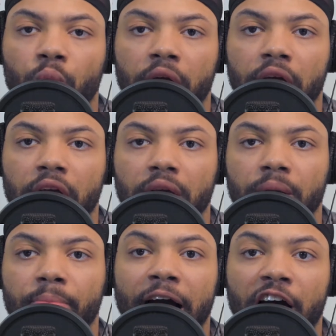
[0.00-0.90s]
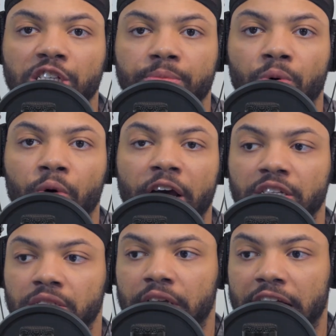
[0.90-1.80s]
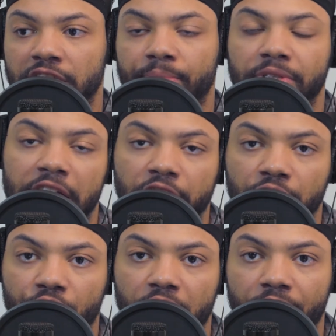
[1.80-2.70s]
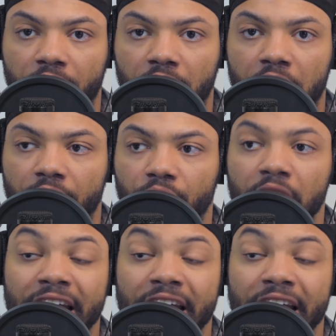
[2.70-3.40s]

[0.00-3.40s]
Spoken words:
way possible as it pertained to the graphic novel.